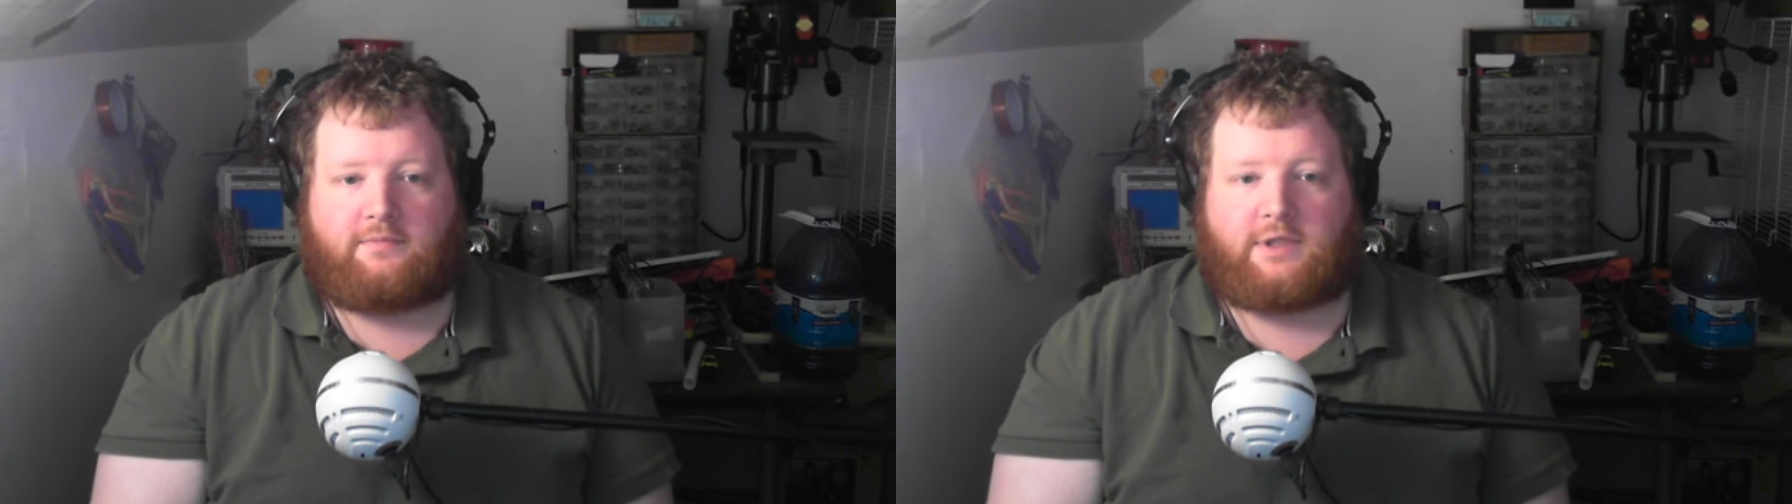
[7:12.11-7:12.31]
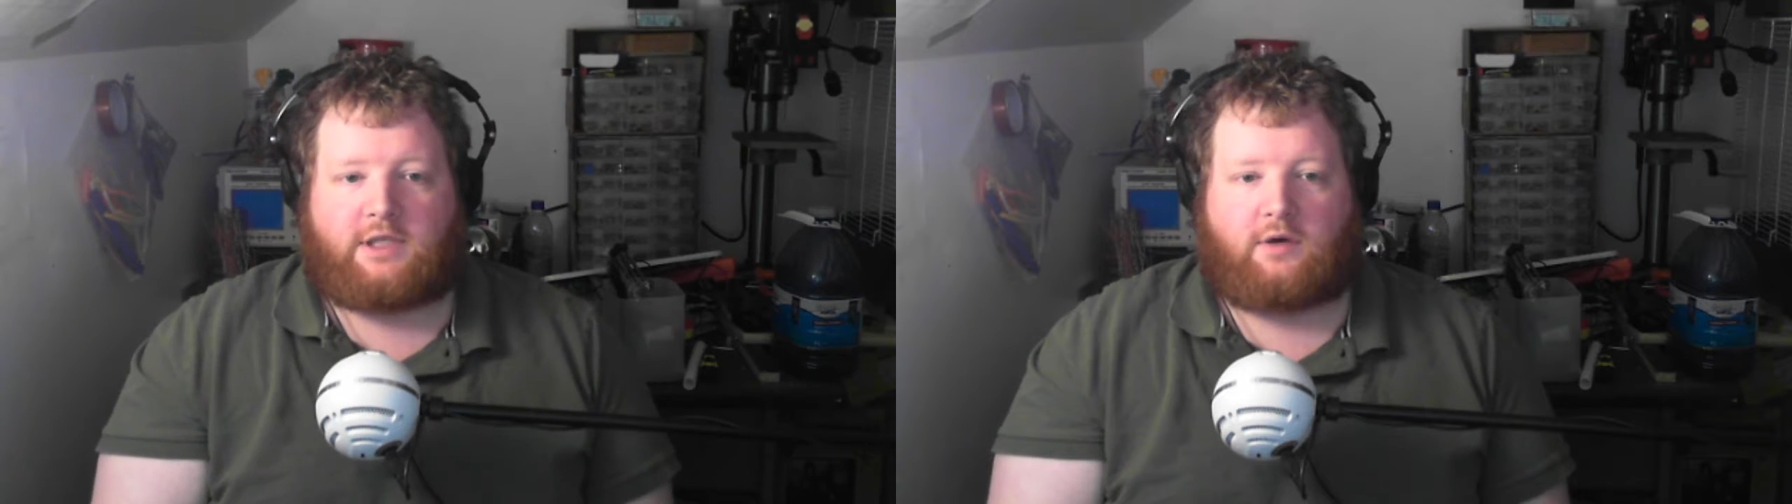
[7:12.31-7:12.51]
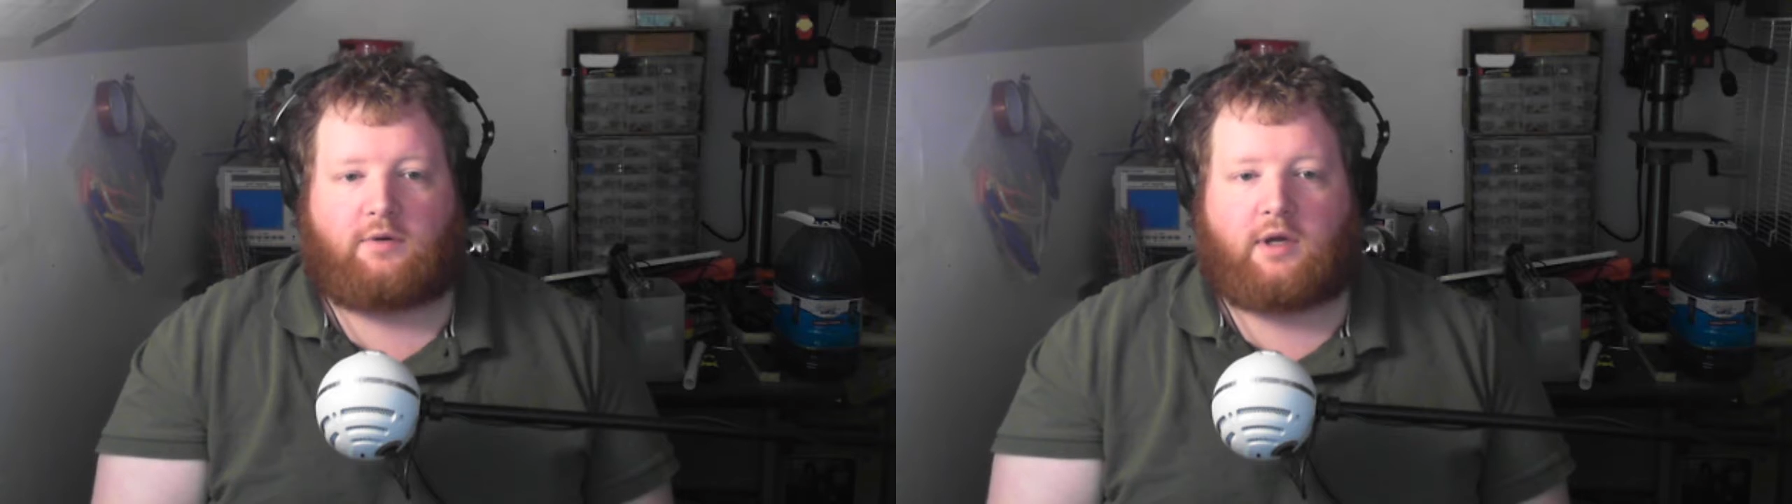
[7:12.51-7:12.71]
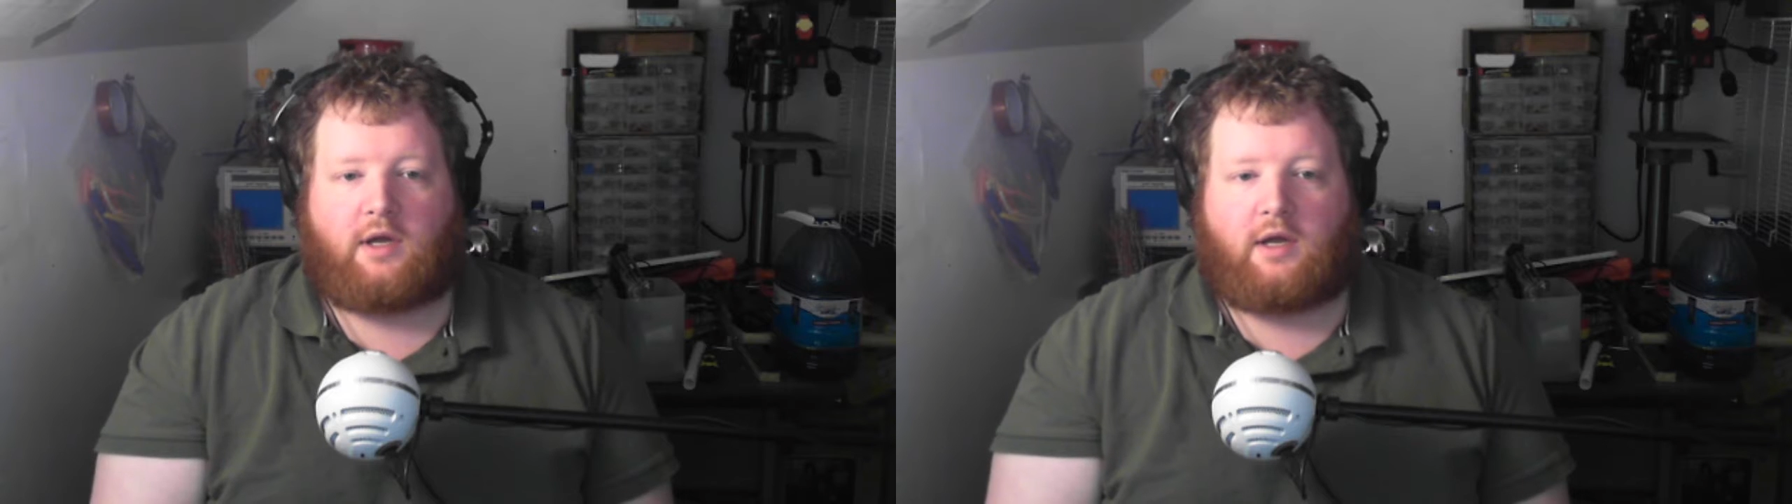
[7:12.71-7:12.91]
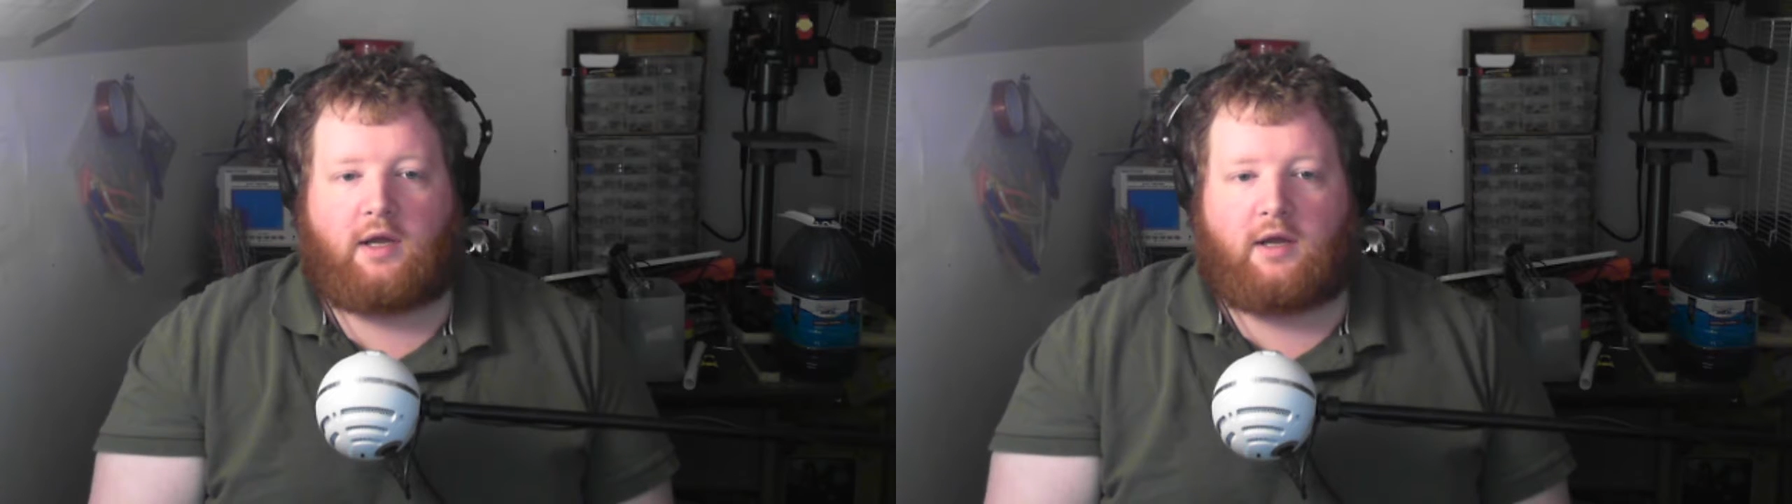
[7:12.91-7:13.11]
So
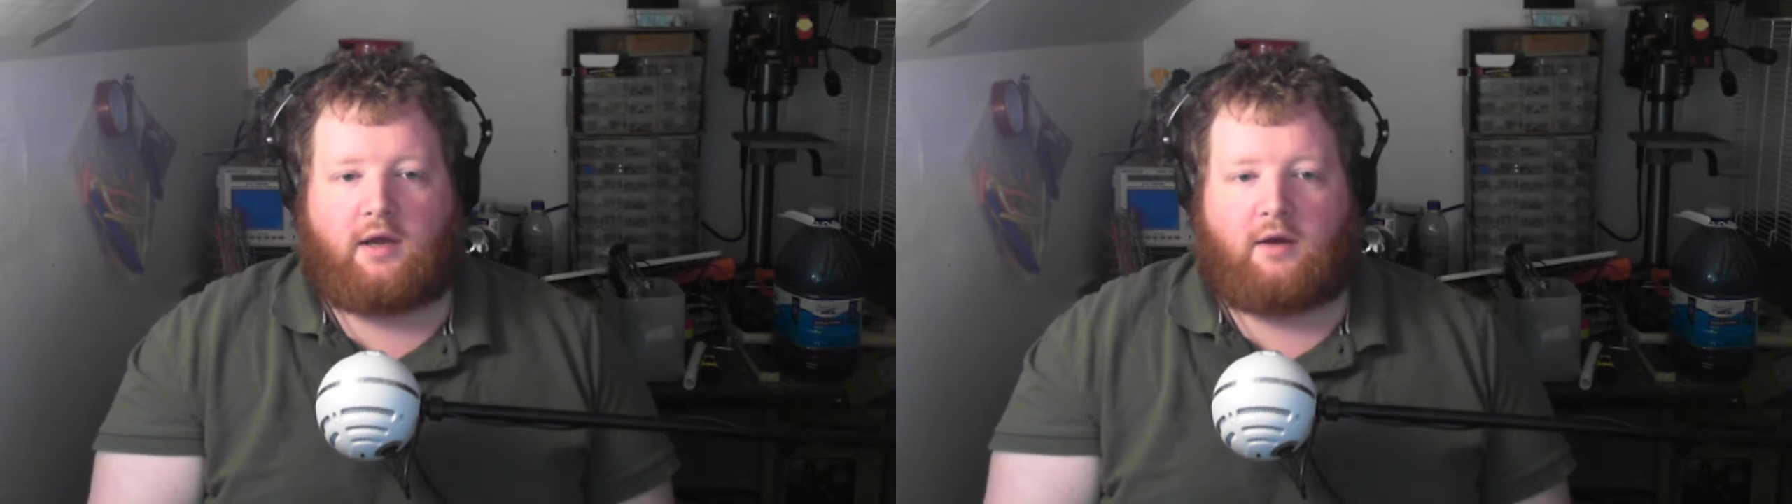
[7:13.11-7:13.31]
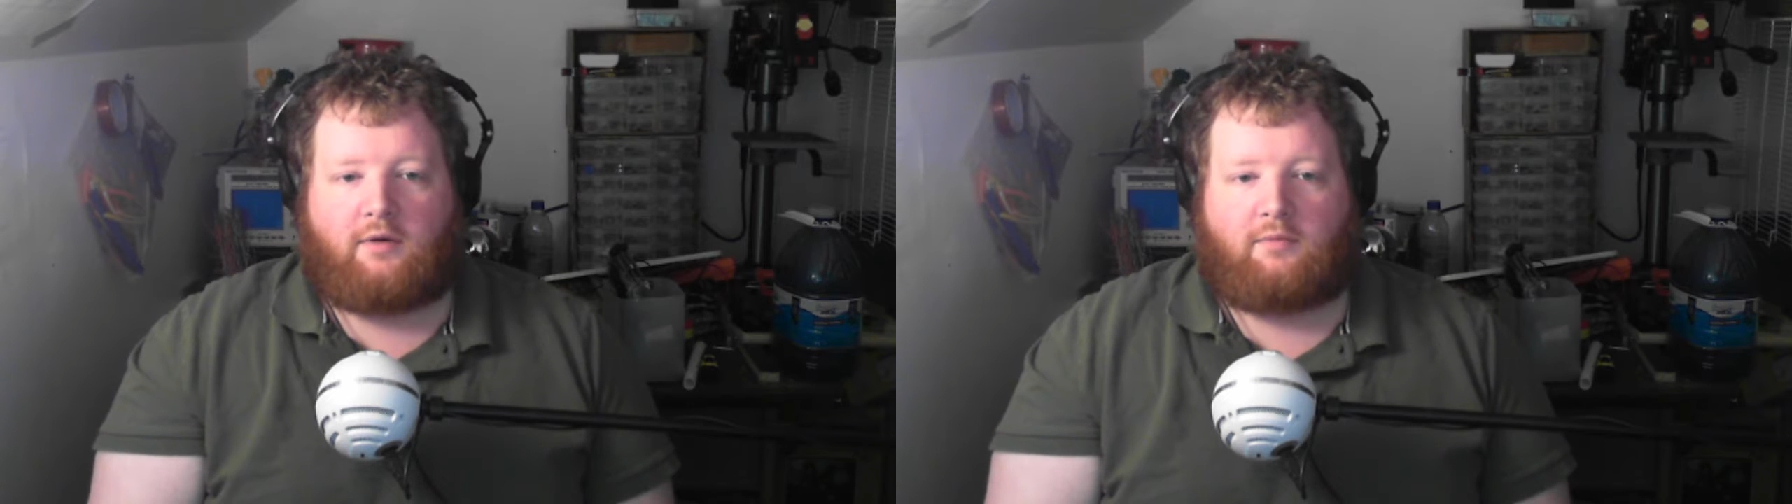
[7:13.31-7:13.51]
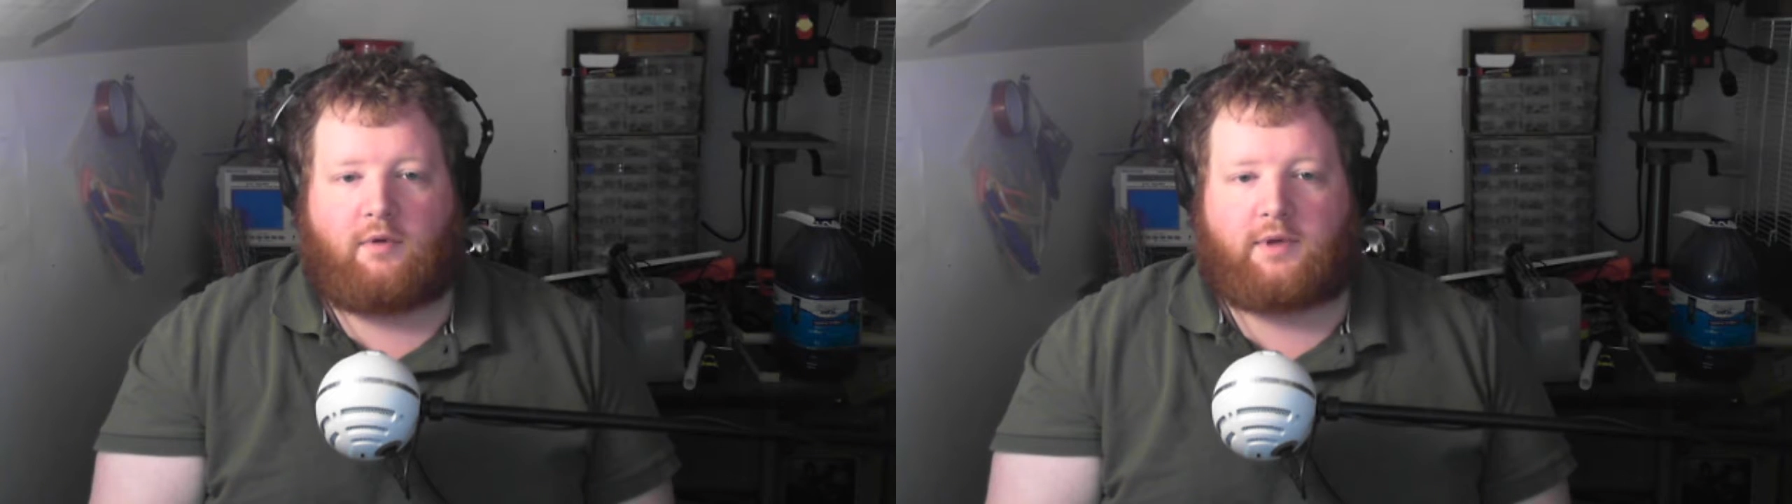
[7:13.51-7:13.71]
what